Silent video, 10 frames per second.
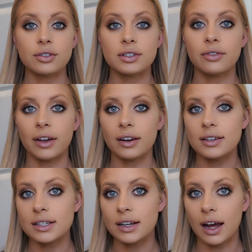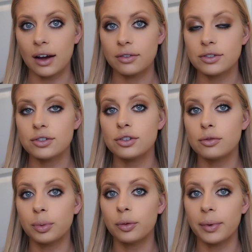Savanna doesn't have
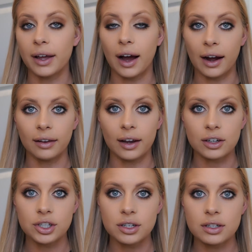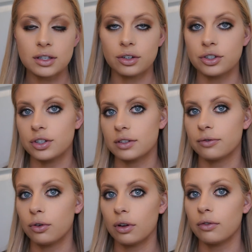super big eyelashes, they're just
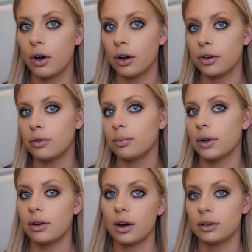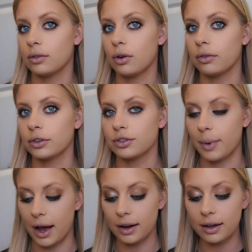full of volume but not over
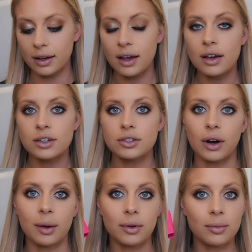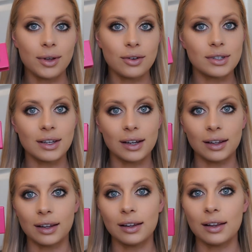dramatic. So I'm going to be using
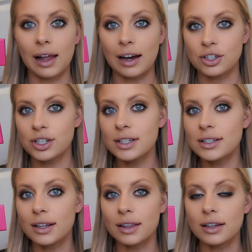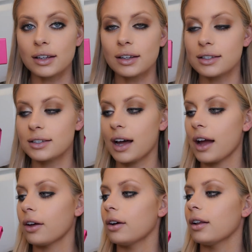Lily lashes in the
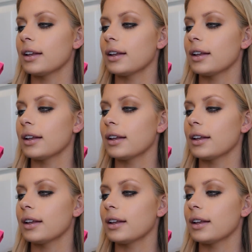style